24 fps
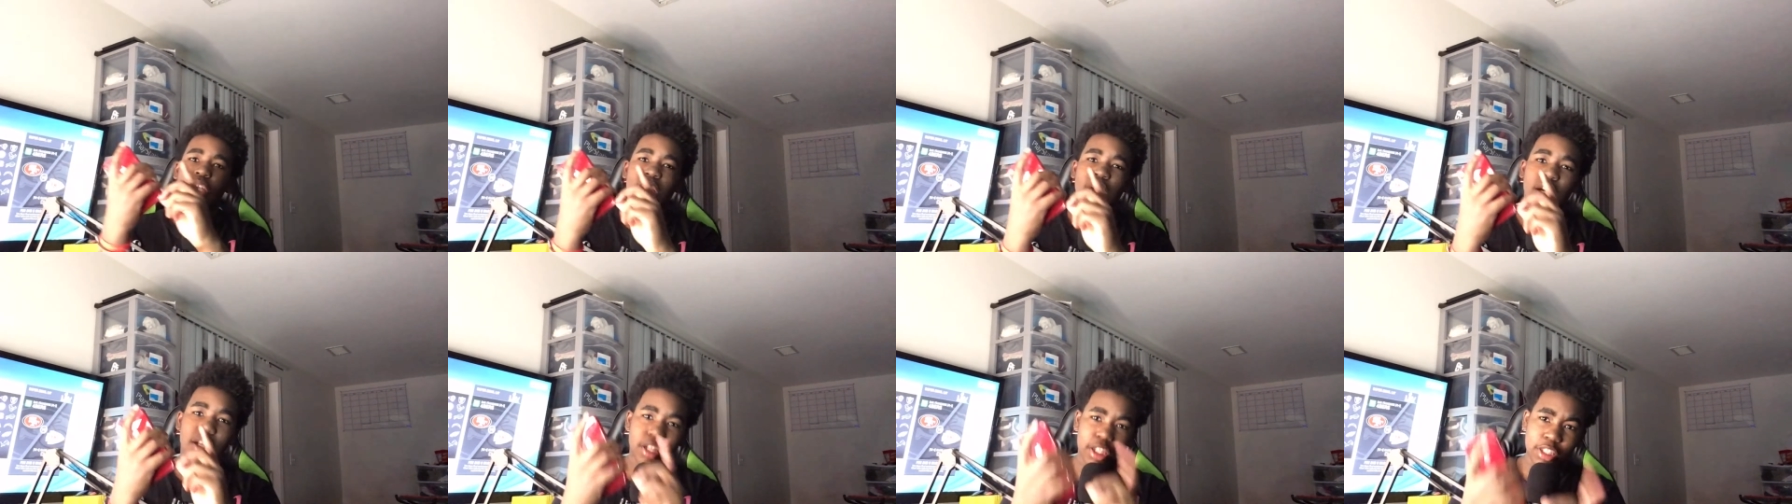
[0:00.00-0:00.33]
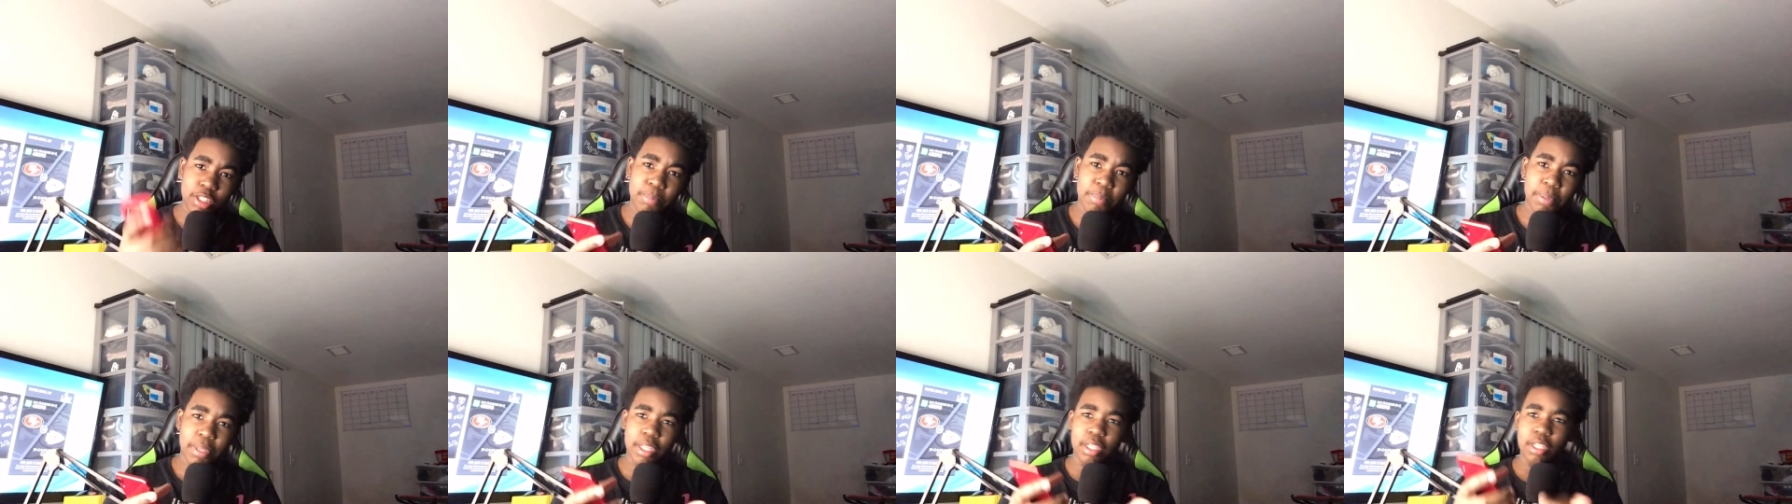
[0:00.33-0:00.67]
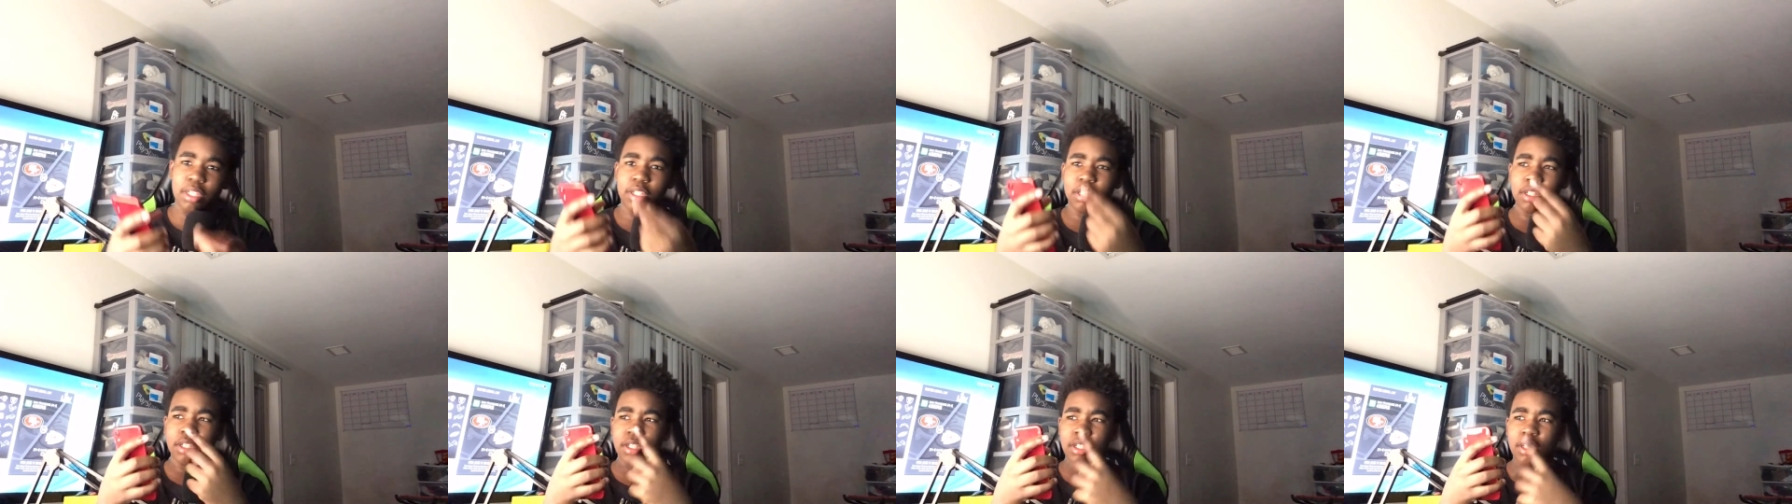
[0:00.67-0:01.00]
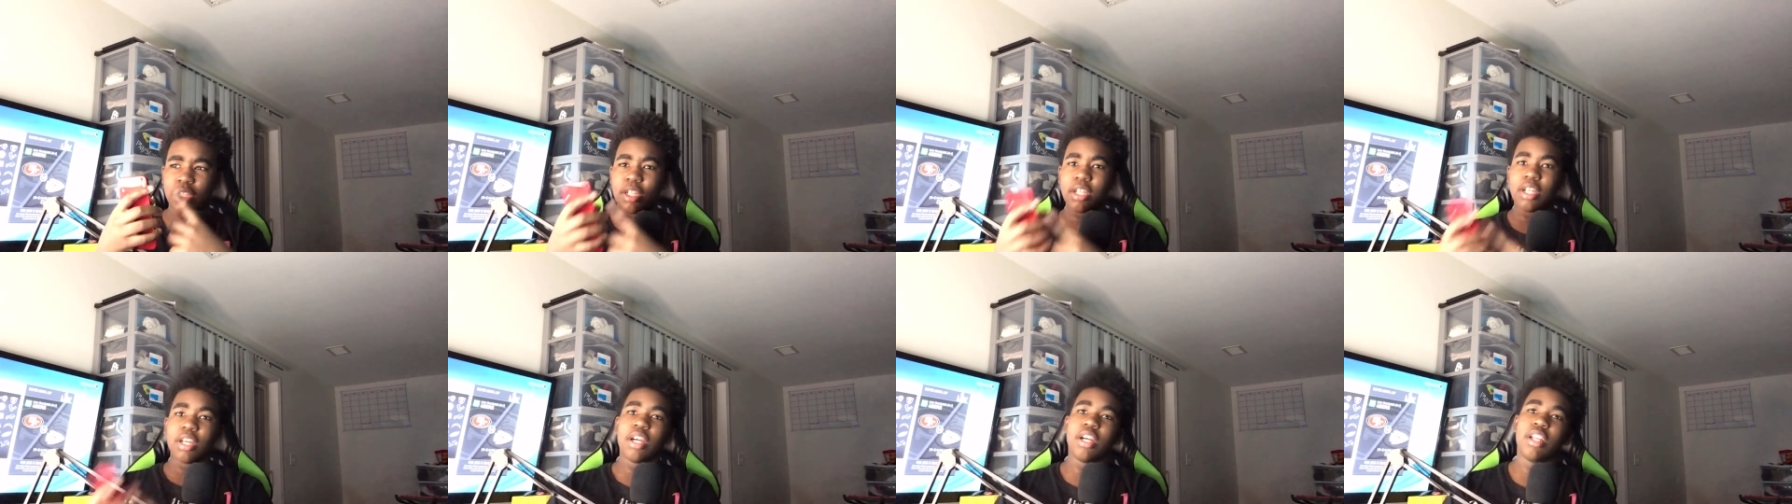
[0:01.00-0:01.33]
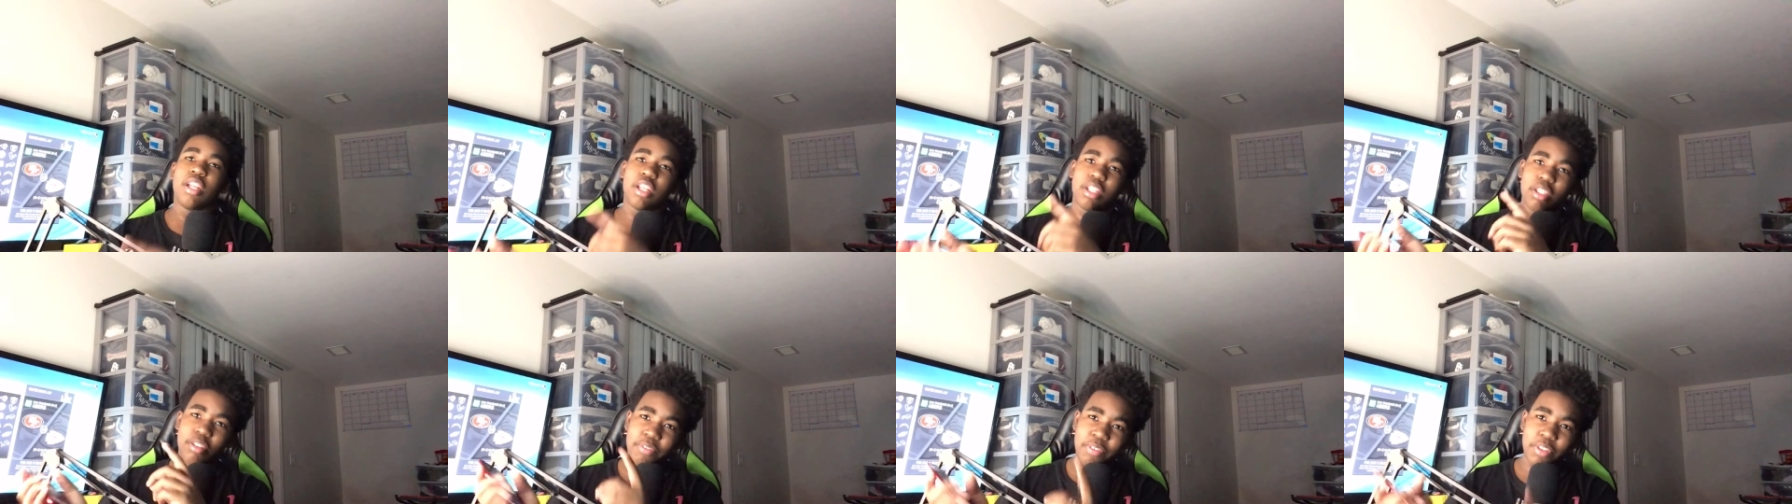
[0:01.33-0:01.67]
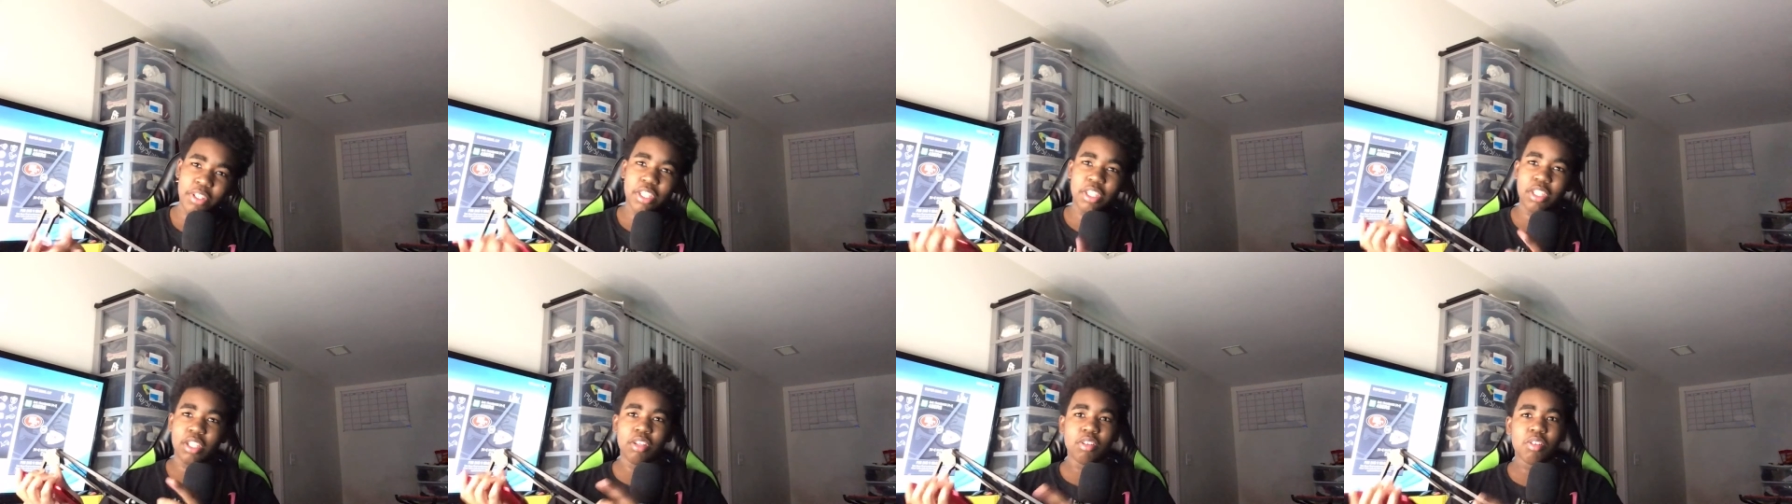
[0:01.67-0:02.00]
another banger, another
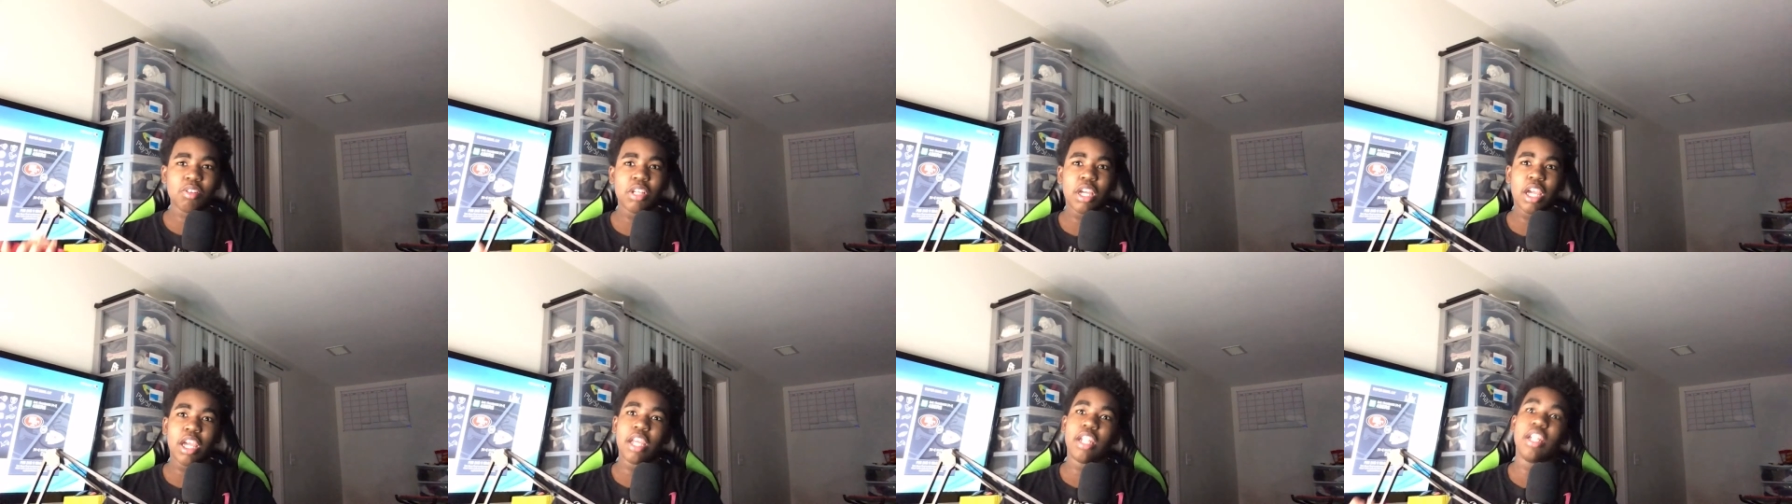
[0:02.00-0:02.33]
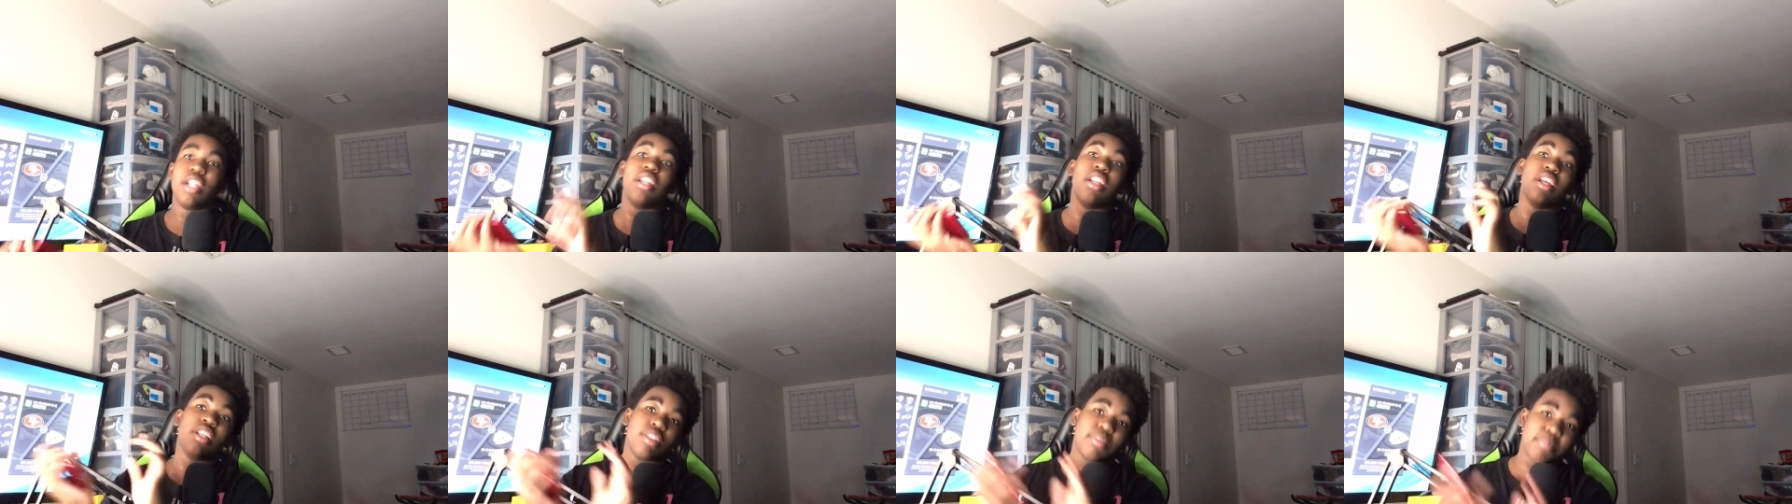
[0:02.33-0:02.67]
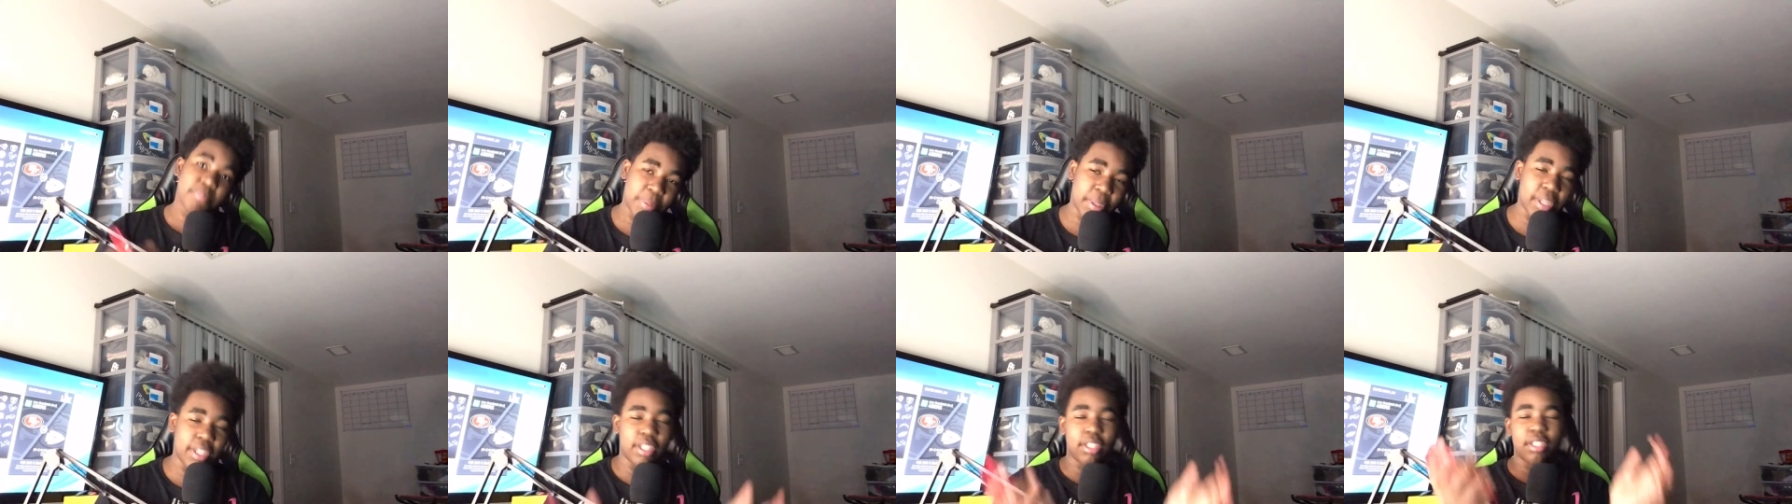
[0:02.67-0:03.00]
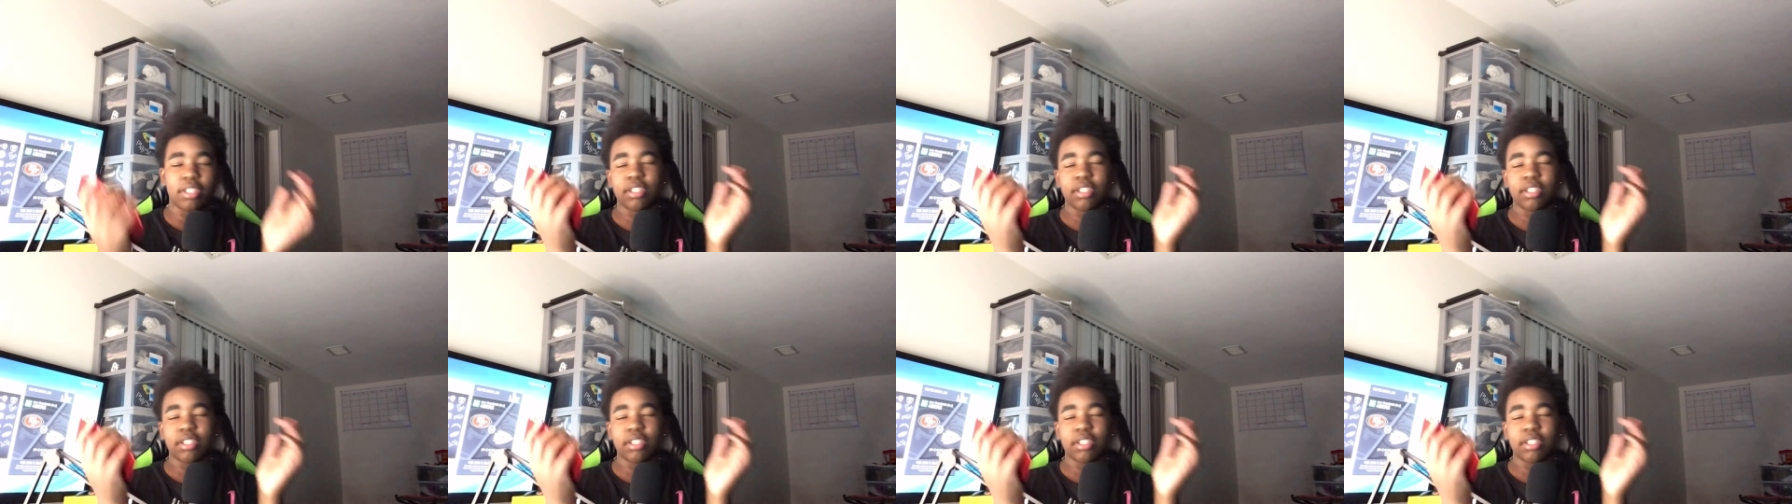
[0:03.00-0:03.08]
video, and another banger.